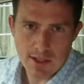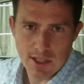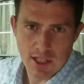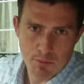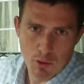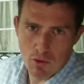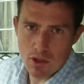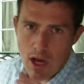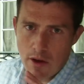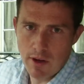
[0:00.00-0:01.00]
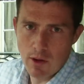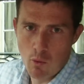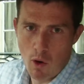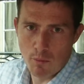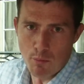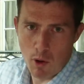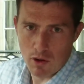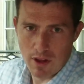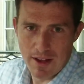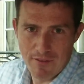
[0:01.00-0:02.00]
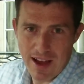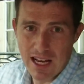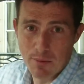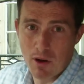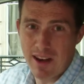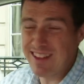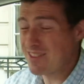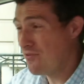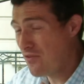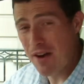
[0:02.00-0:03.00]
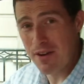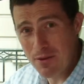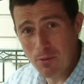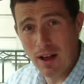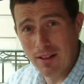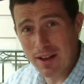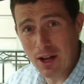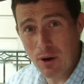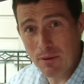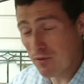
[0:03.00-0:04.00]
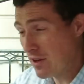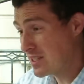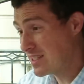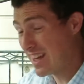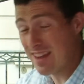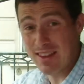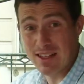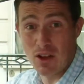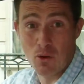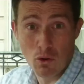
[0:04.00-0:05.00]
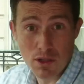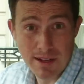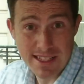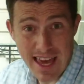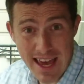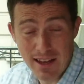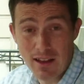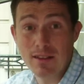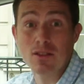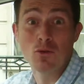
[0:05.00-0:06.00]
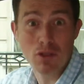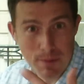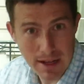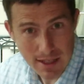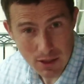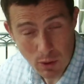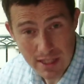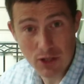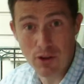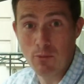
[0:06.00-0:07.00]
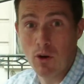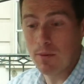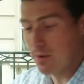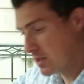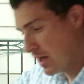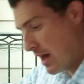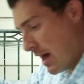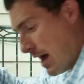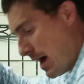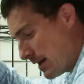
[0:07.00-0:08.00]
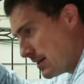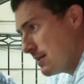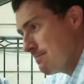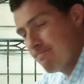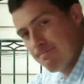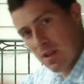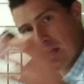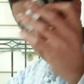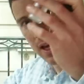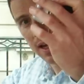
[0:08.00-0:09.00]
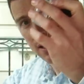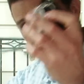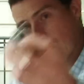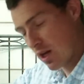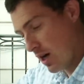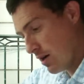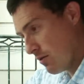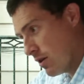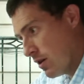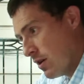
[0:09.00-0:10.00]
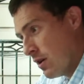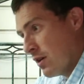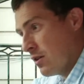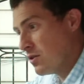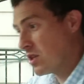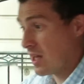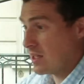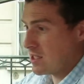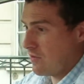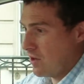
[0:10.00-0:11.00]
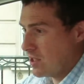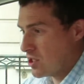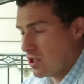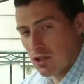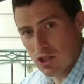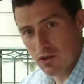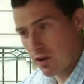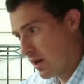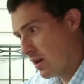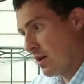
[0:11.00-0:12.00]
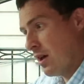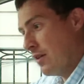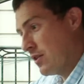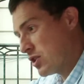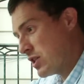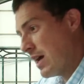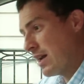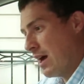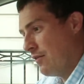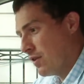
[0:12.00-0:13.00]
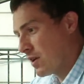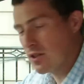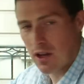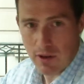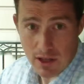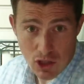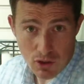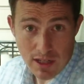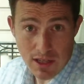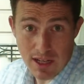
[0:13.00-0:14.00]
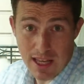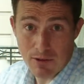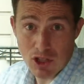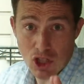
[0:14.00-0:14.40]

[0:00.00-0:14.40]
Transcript: and simple, there's only one model available, and it's very well equipped. For instance, you get things like automatic headlights, automatic windscreen wipers, and keyless go. You also get a 7-inch touchscreen, and the sat-nav can direct you straight to the nearest